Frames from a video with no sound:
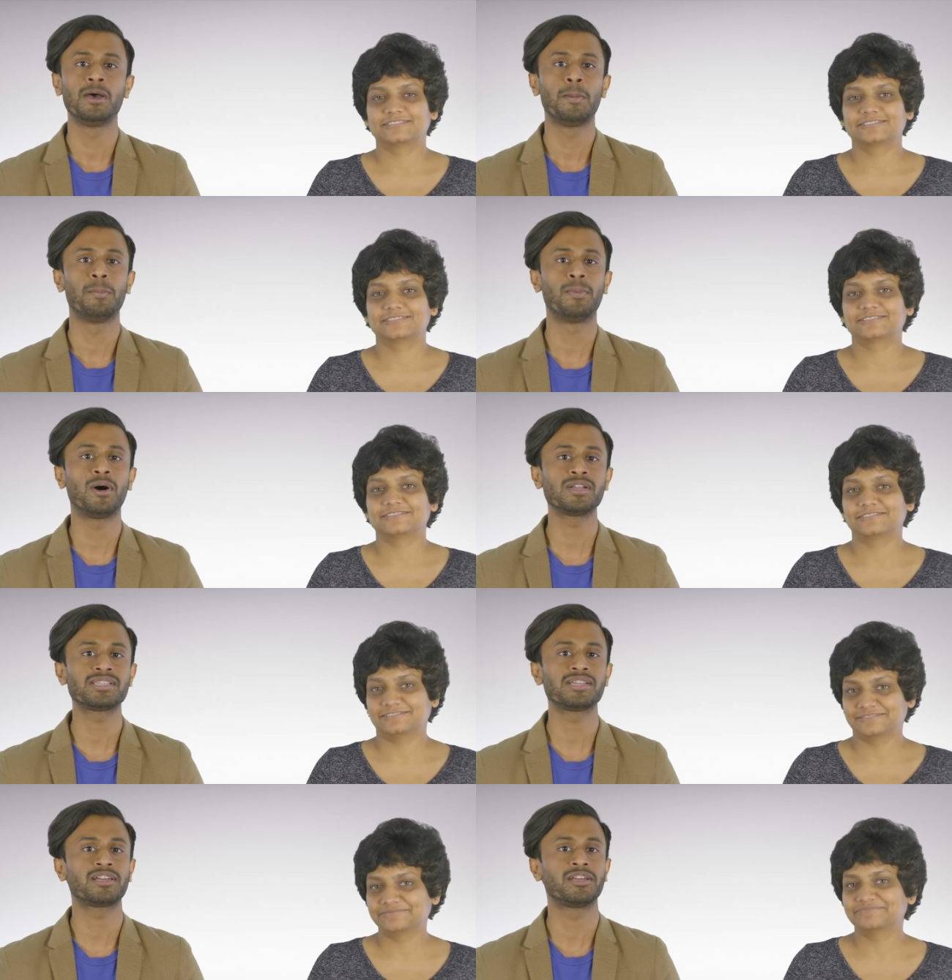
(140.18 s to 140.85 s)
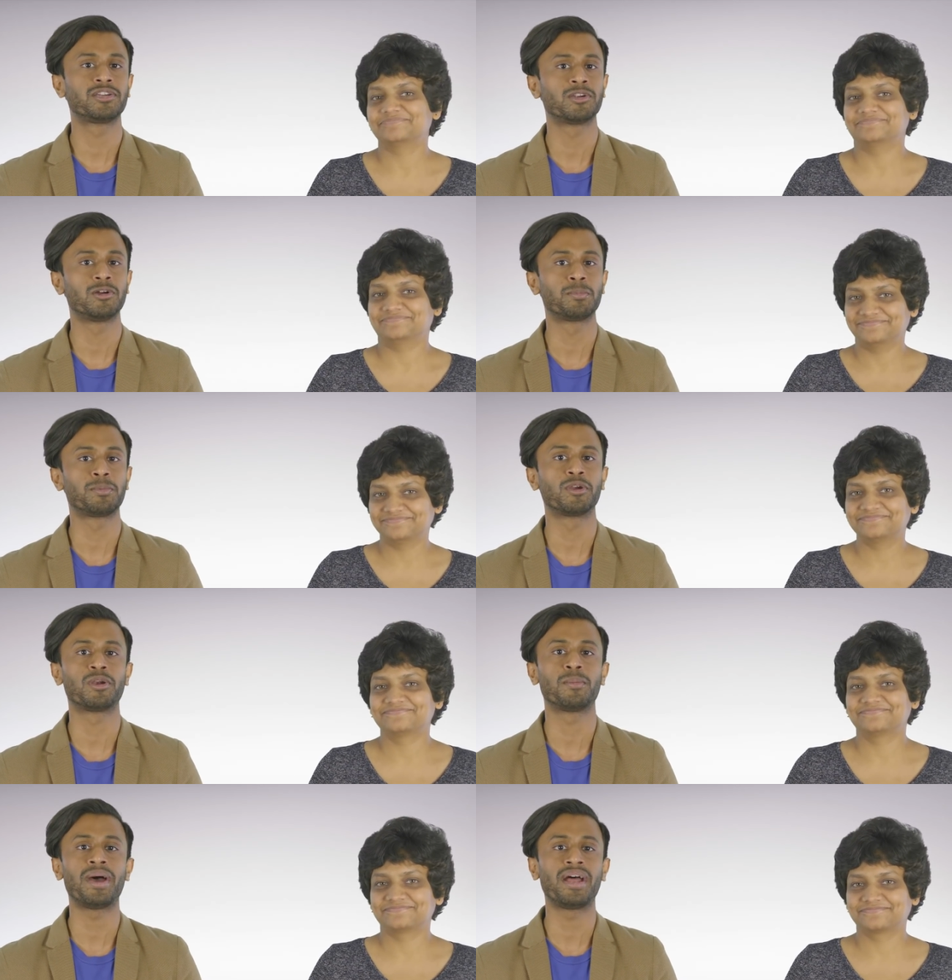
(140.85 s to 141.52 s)
Speaker 1: bots are controlled
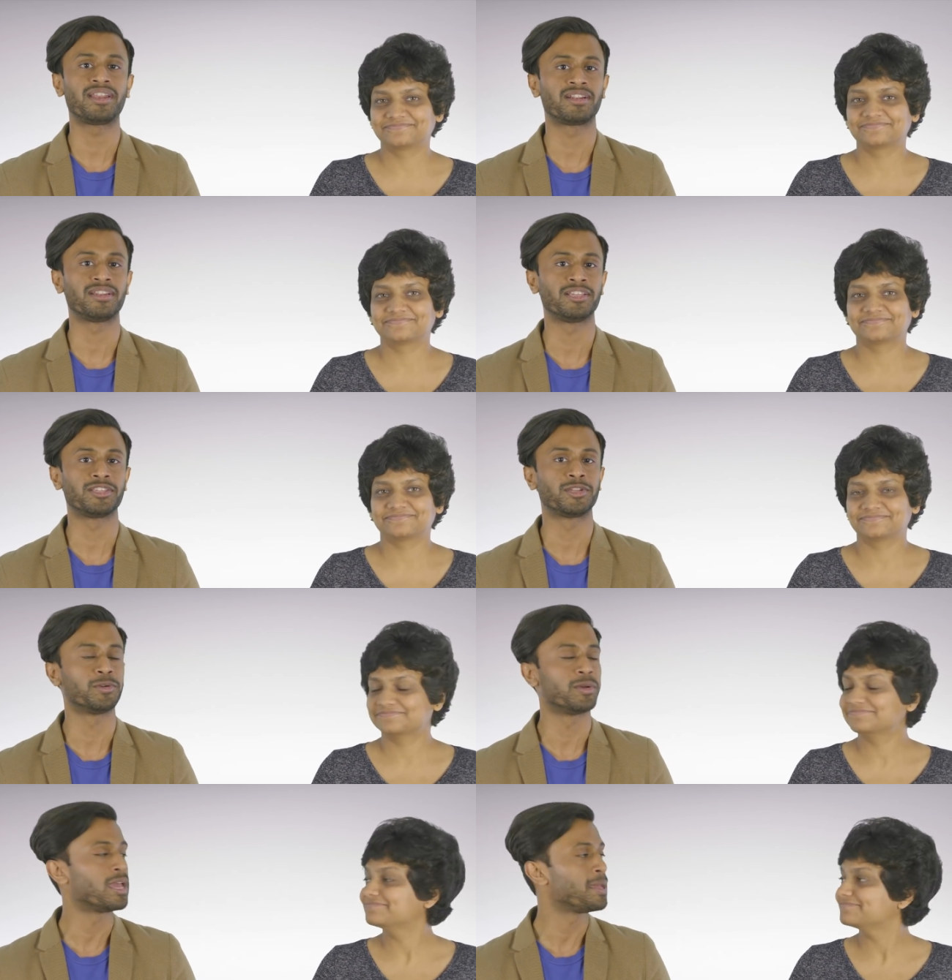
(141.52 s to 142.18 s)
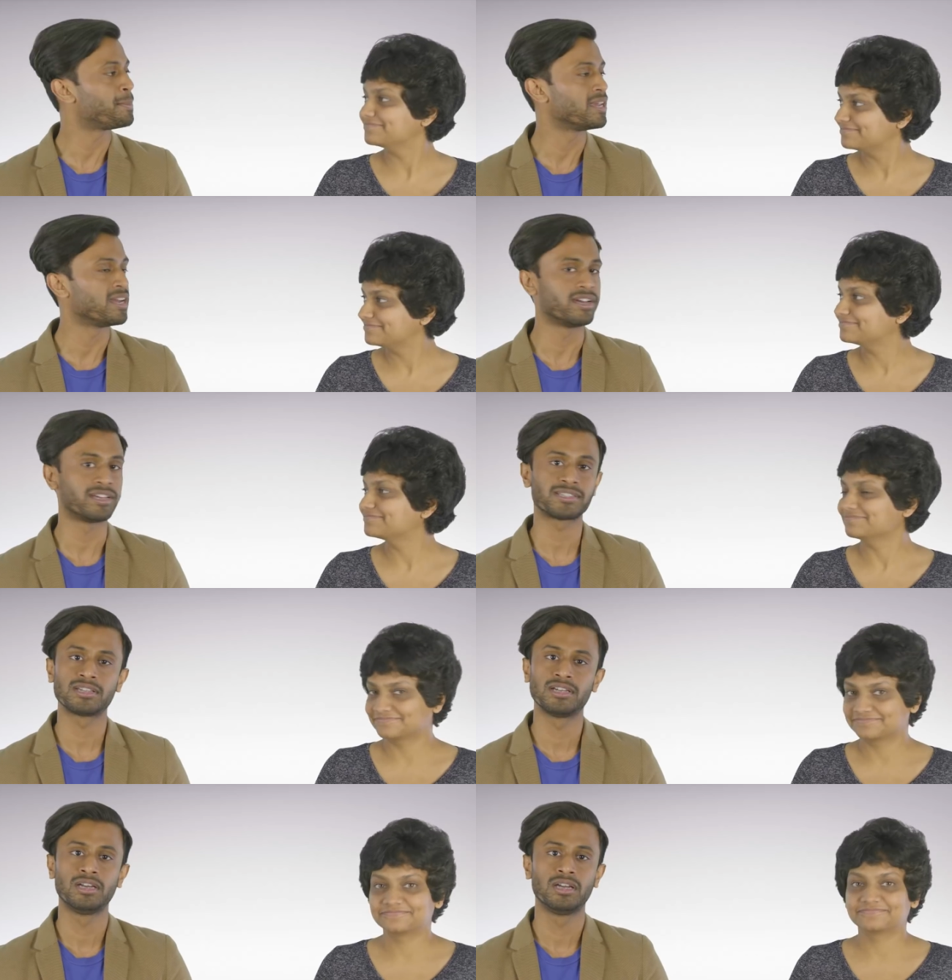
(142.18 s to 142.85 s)
programmatically through
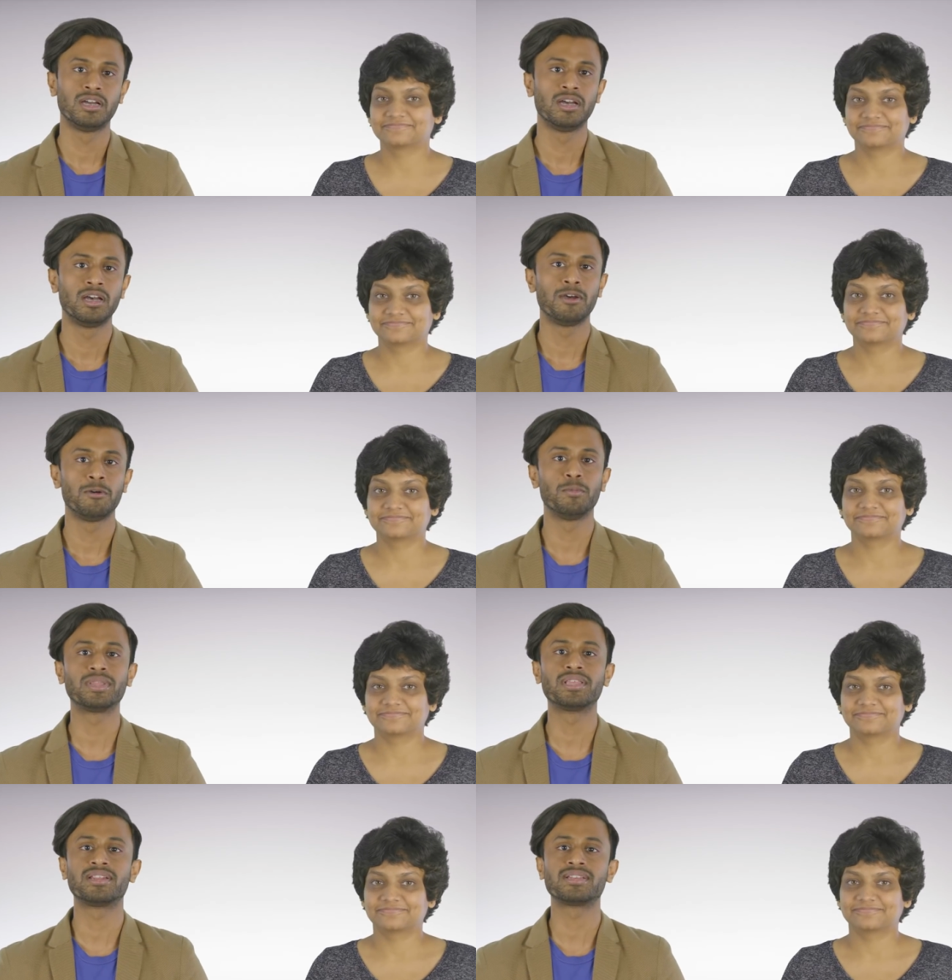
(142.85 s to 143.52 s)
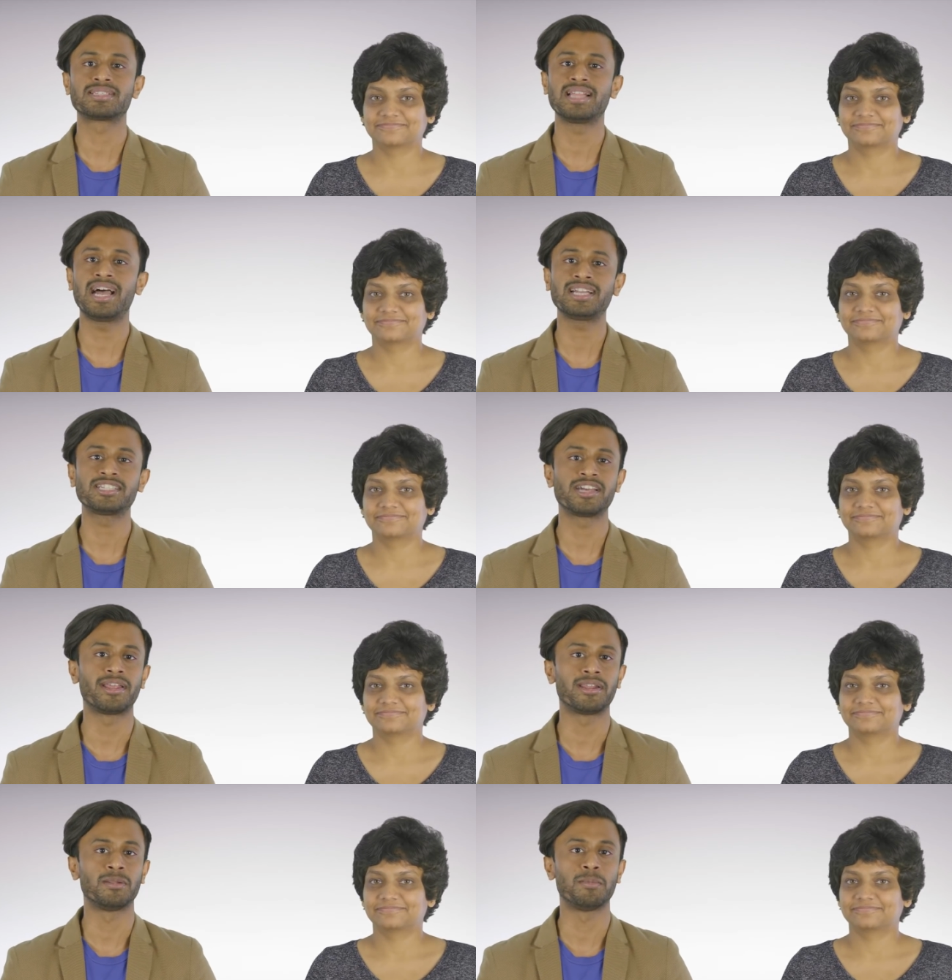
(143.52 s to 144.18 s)
APIs. Within a Slack
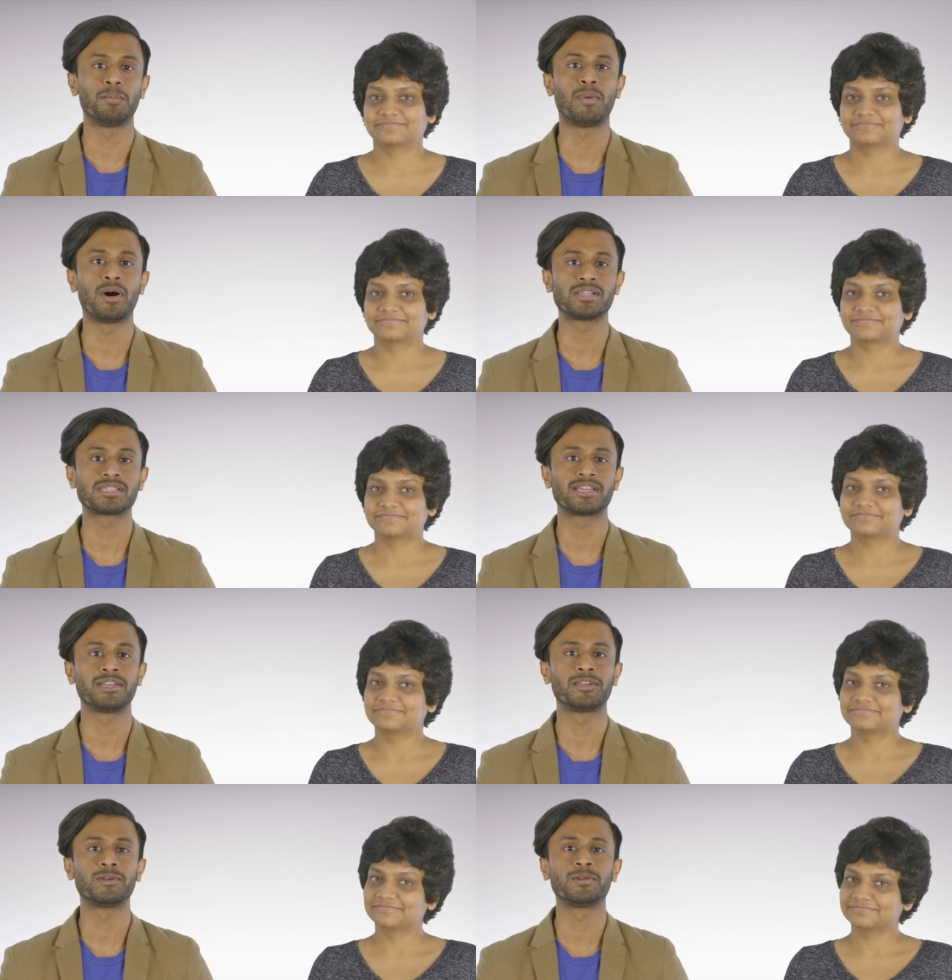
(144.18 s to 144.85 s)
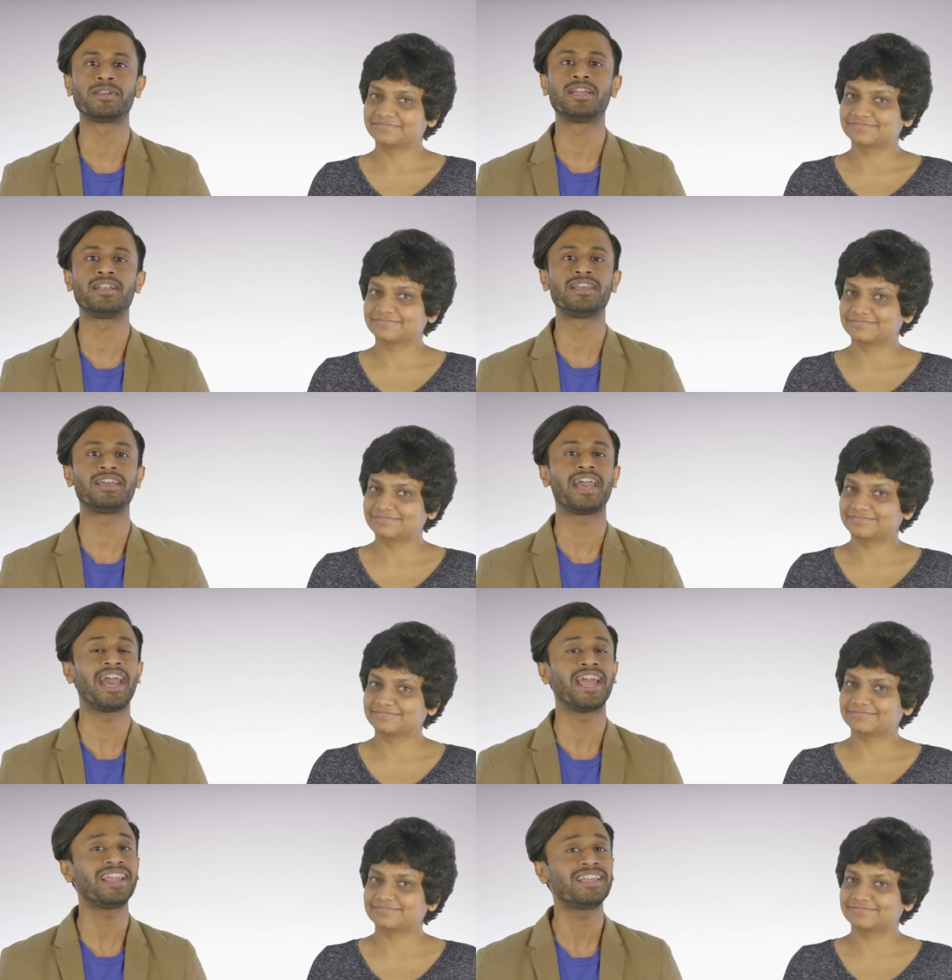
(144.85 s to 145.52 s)
channel, bots can do nearly
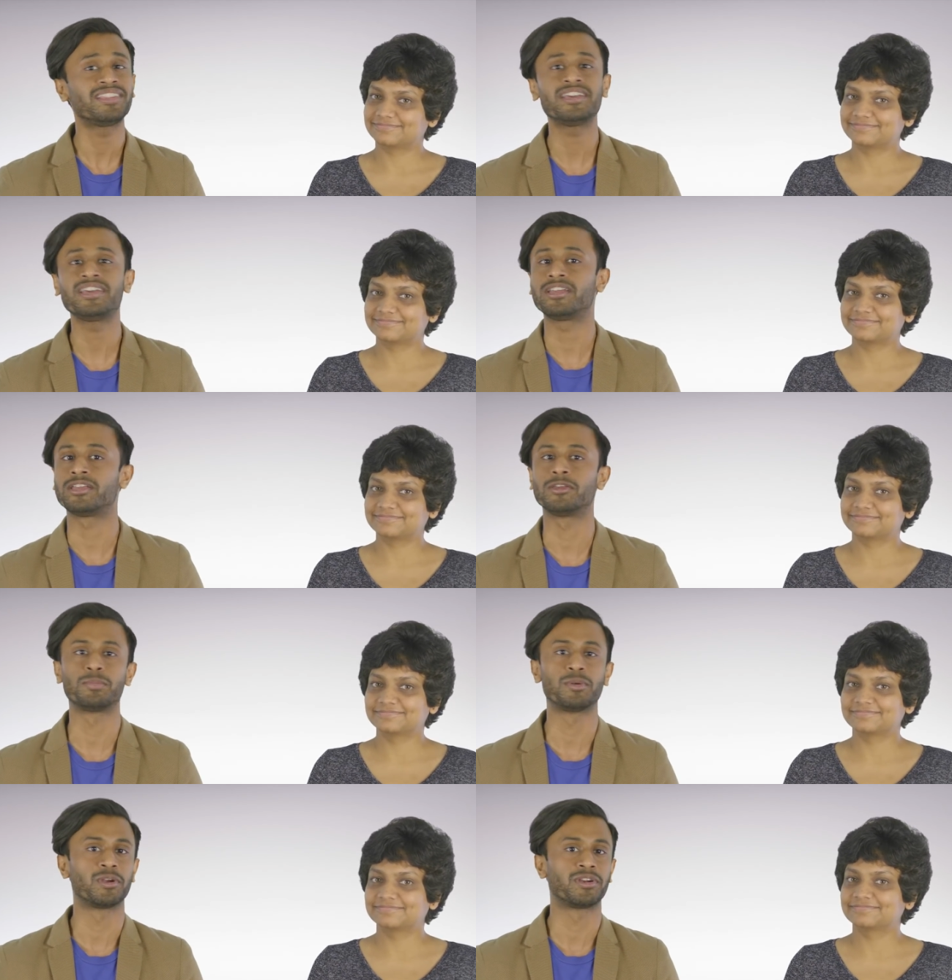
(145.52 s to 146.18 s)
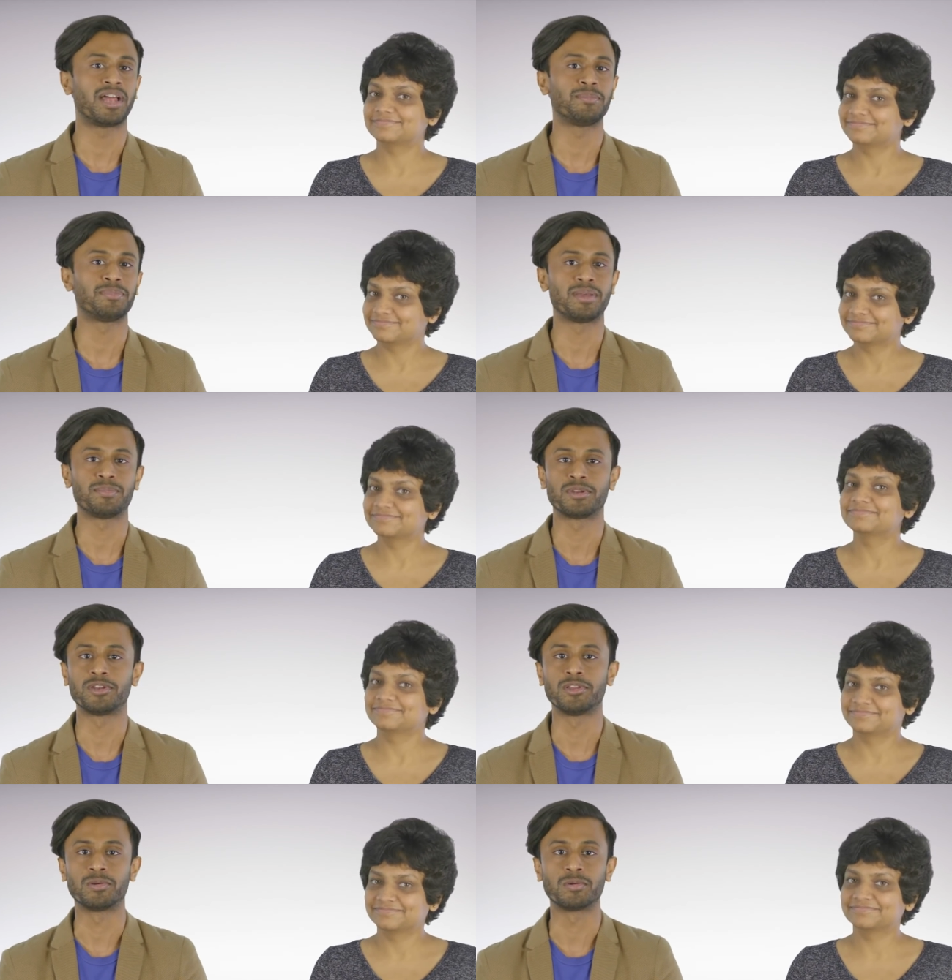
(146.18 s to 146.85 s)
anything you program them to
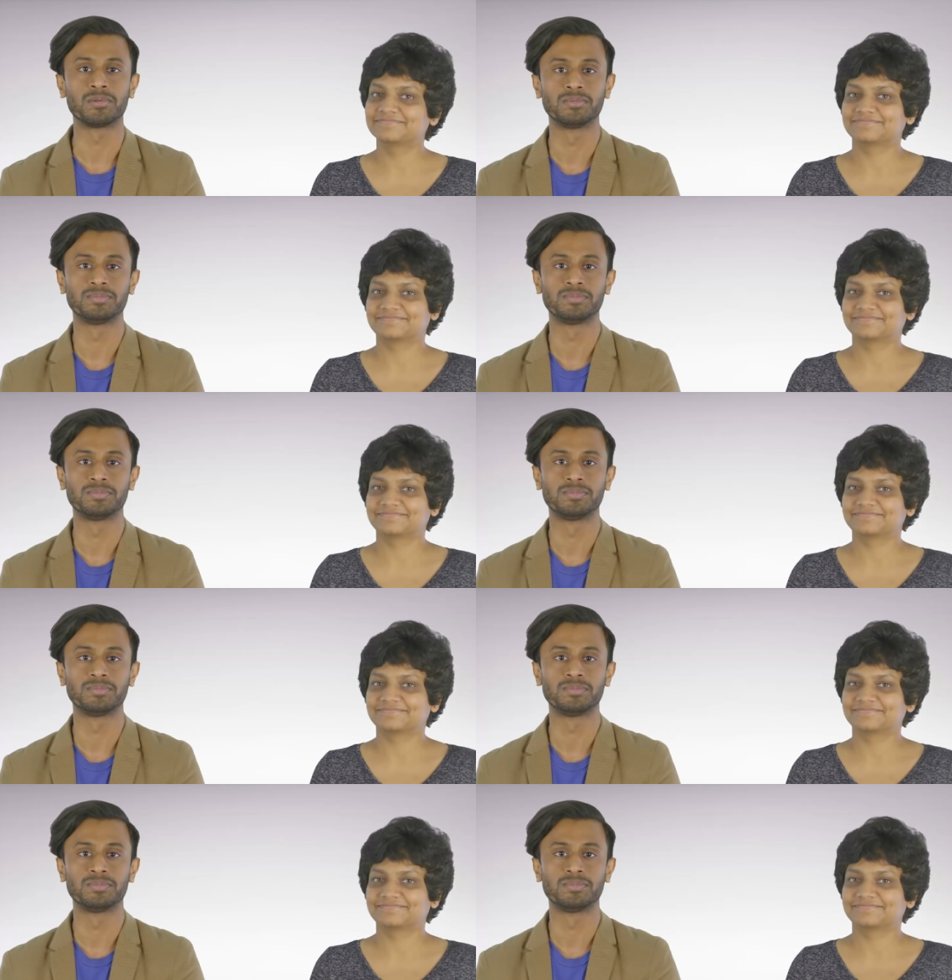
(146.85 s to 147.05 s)
do.